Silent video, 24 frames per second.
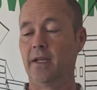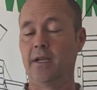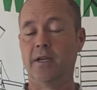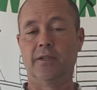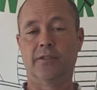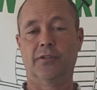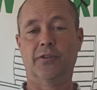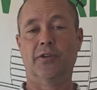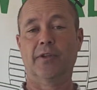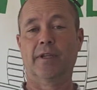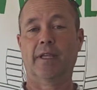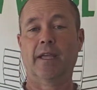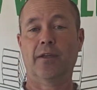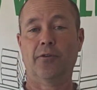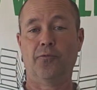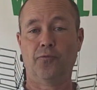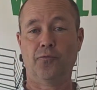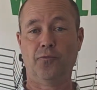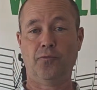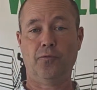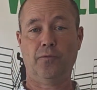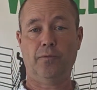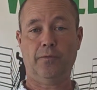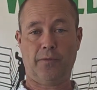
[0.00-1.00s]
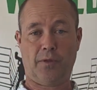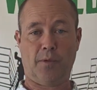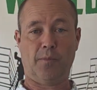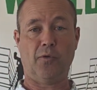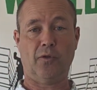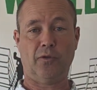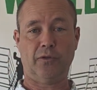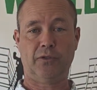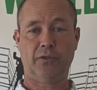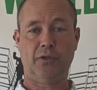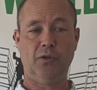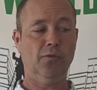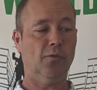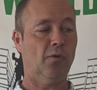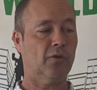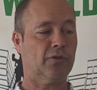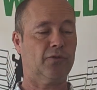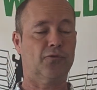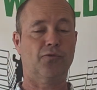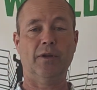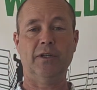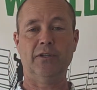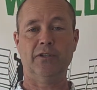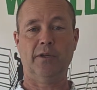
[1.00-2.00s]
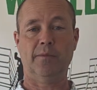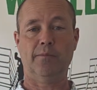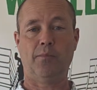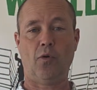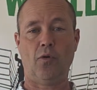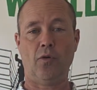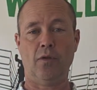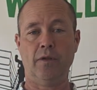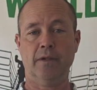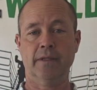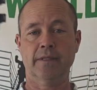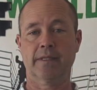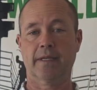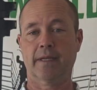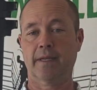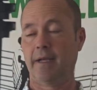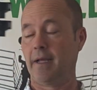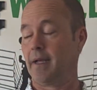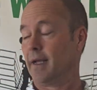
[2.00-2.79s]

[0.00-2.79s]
So you get the 2 most rigid poles.